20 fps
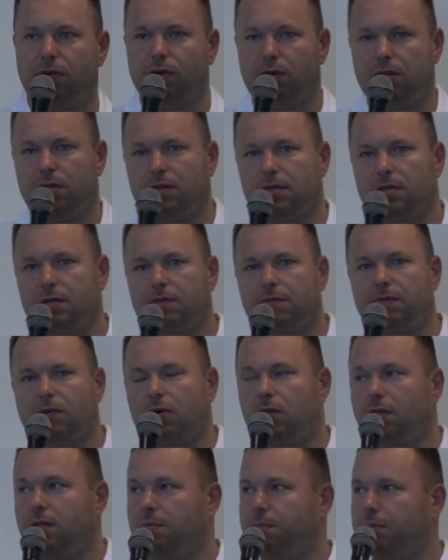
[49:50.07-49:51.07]
all
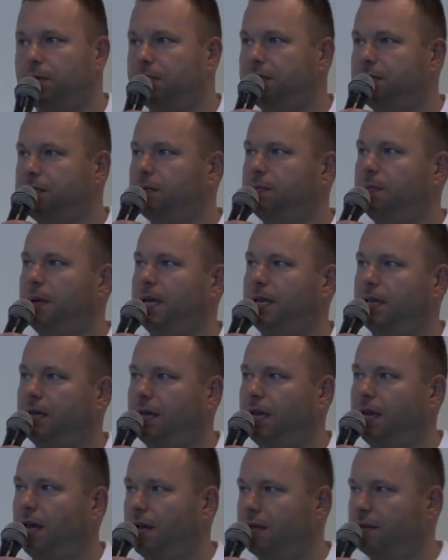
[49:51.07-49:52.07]
for all the
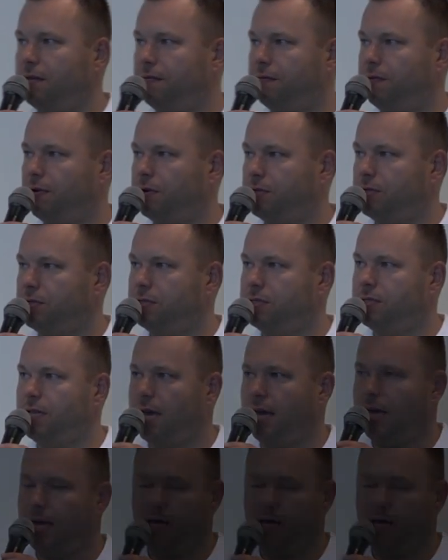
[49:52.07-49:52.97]
participating here in the first day.